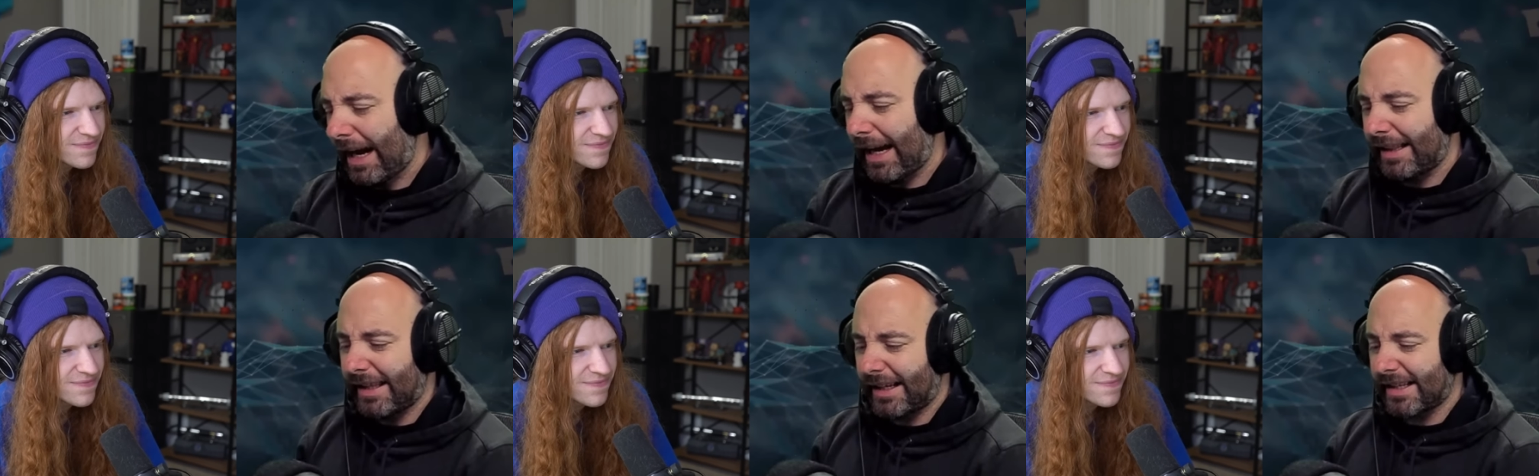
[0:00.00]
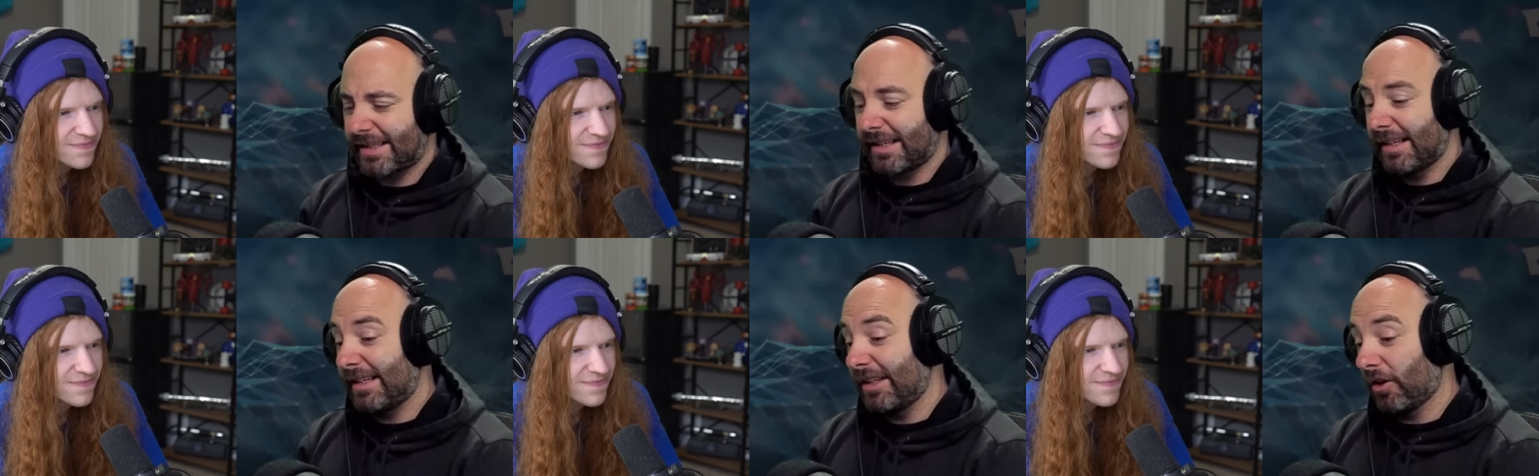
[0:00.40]
Speaker 1: I think it's going
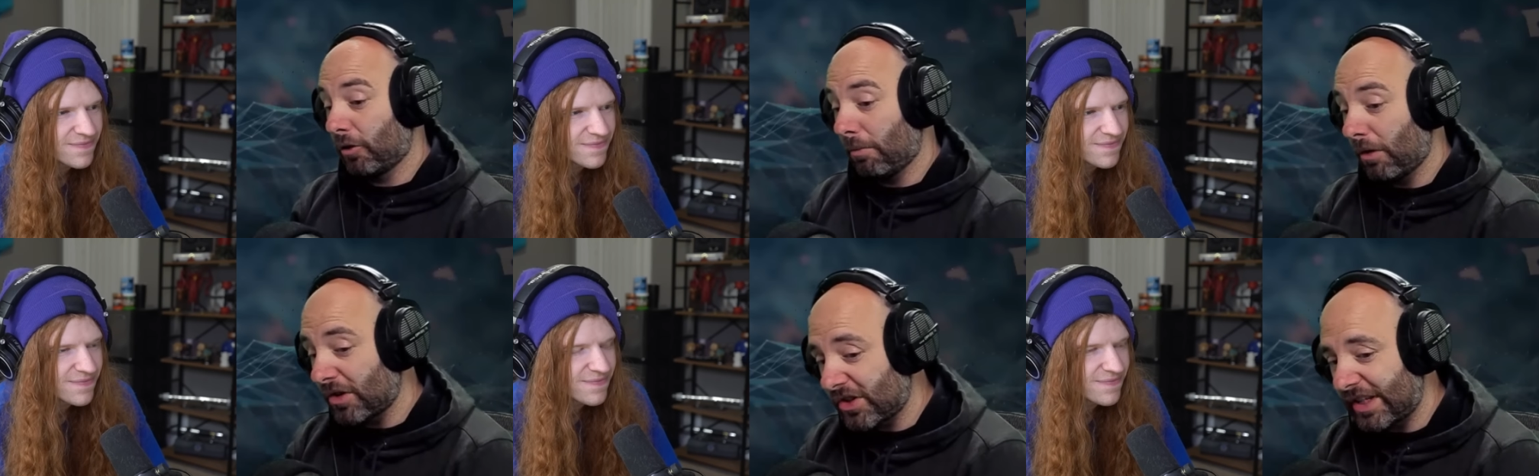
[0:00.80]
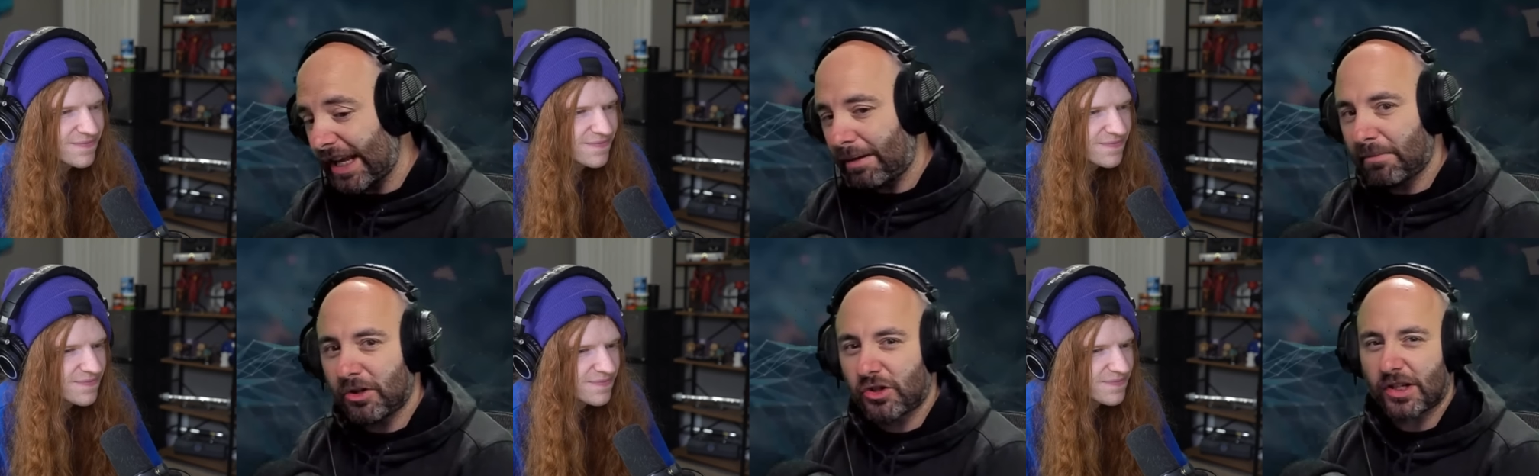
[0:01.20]
to deal the most
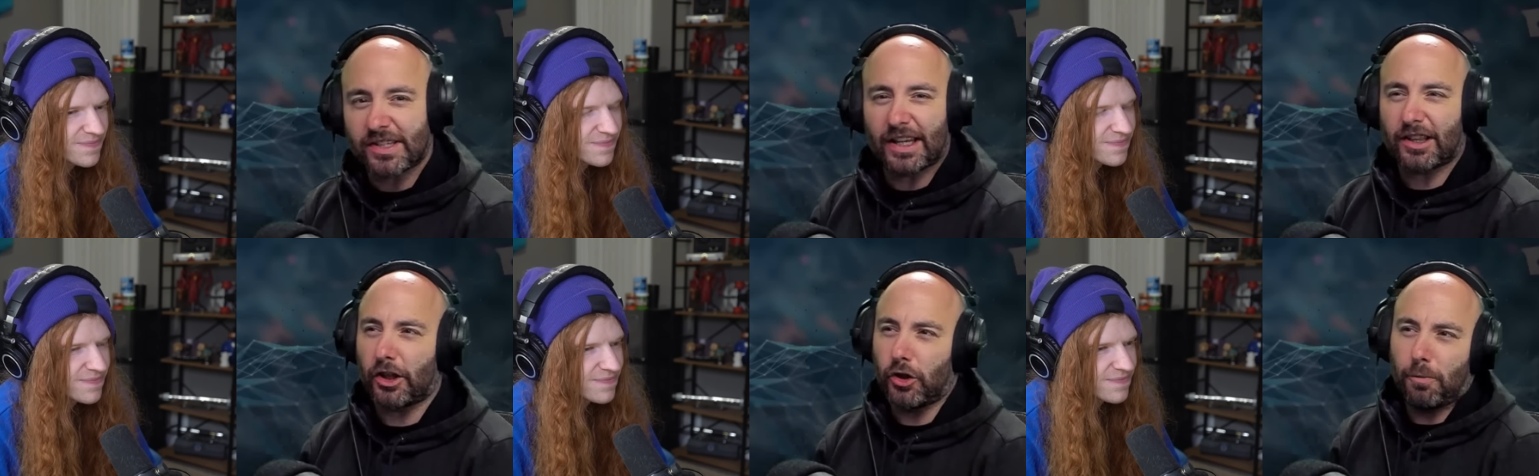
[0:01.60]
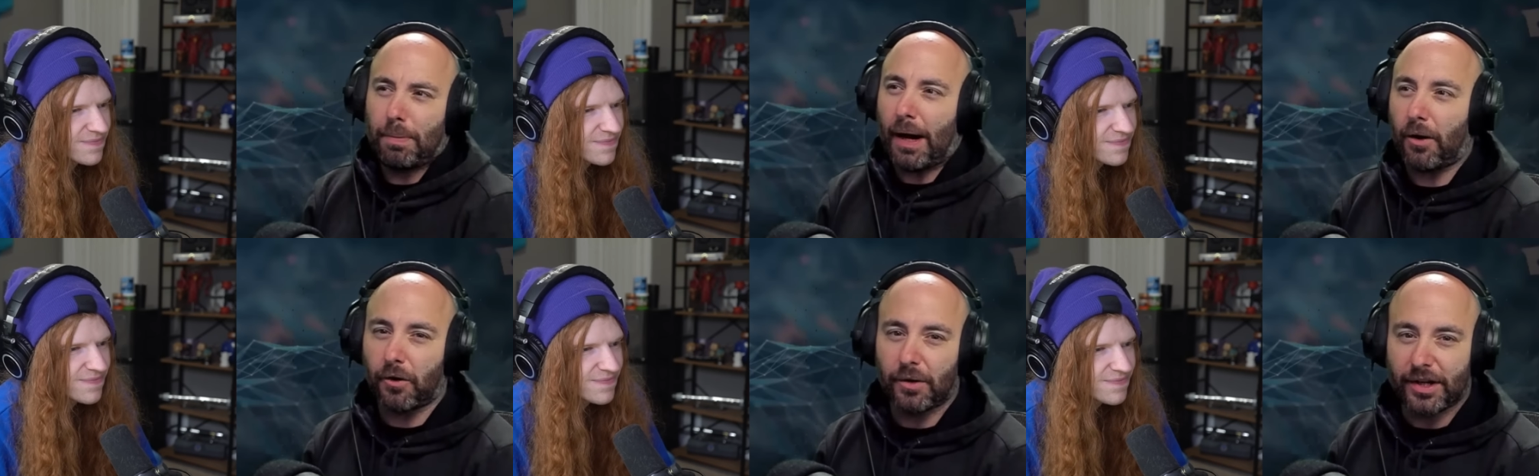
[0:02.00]
damage. It's like the new
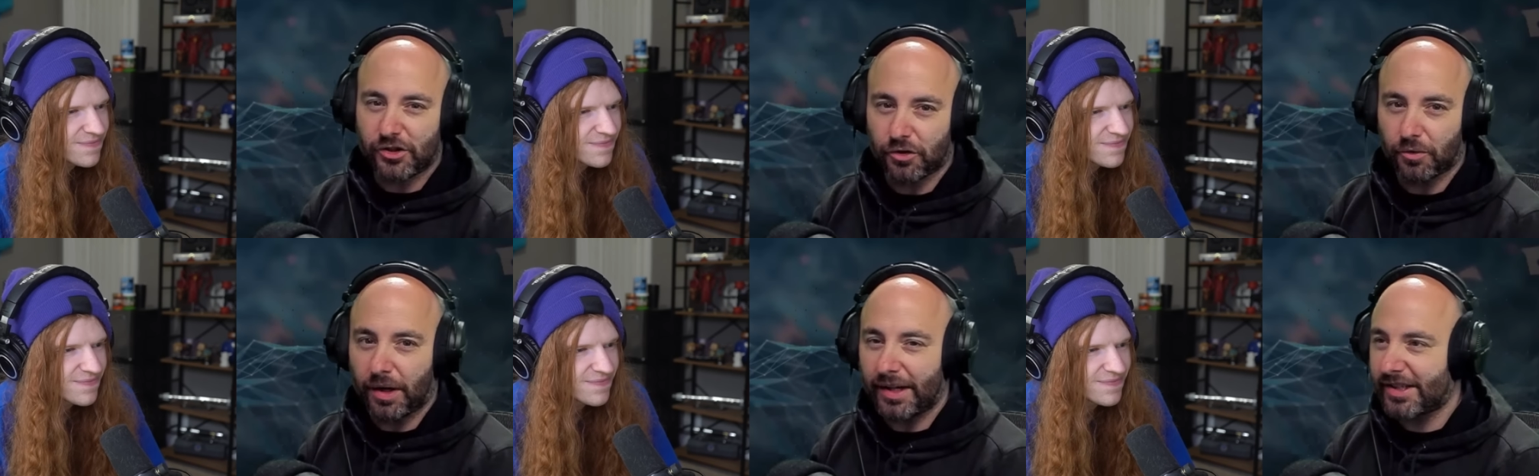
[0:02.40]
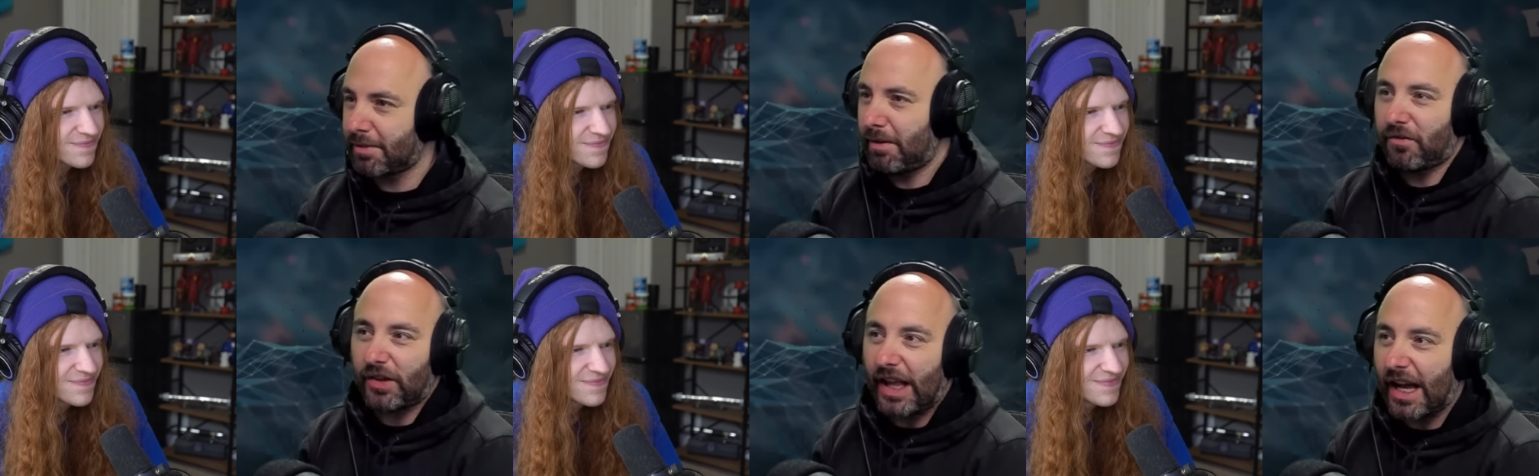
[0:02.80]
Power Ranger, right? It's going to be
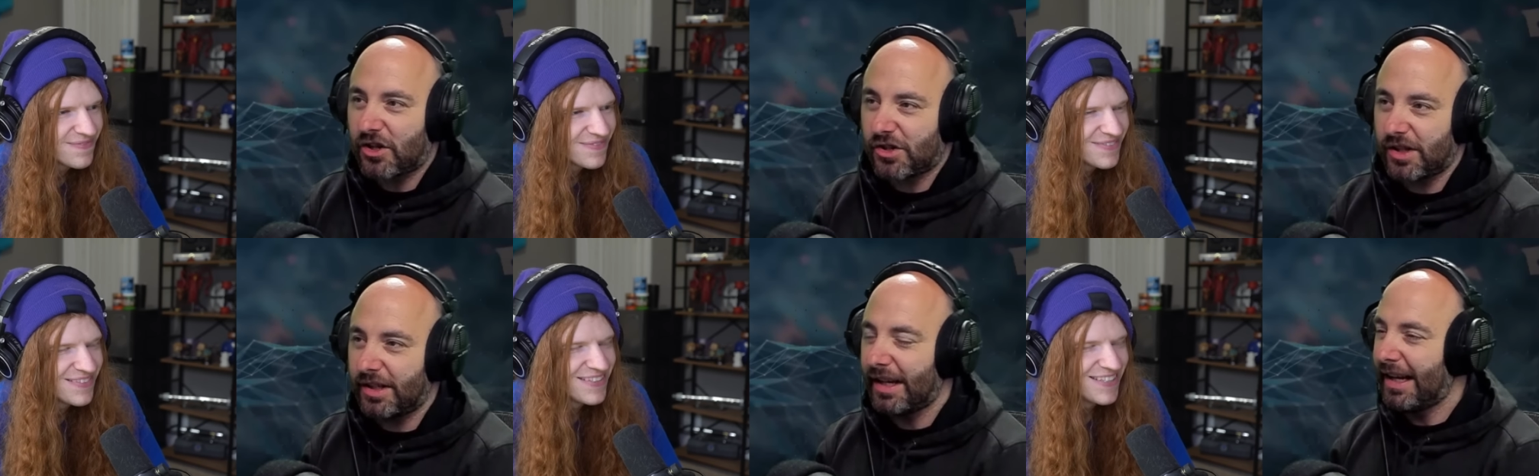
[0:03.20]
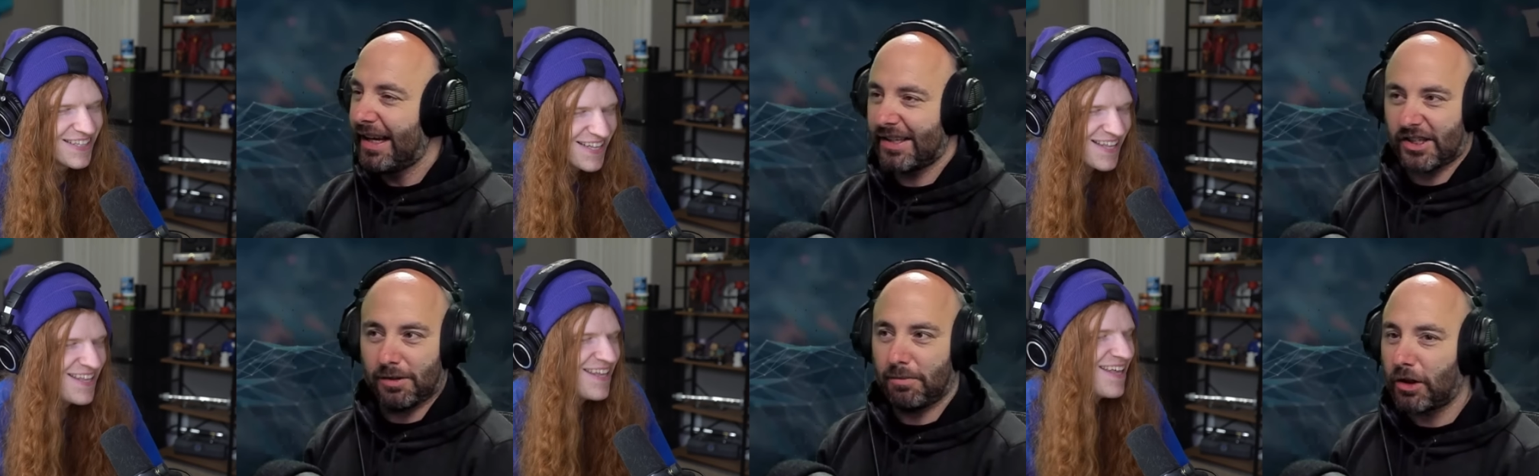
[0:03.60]
flashy, it's going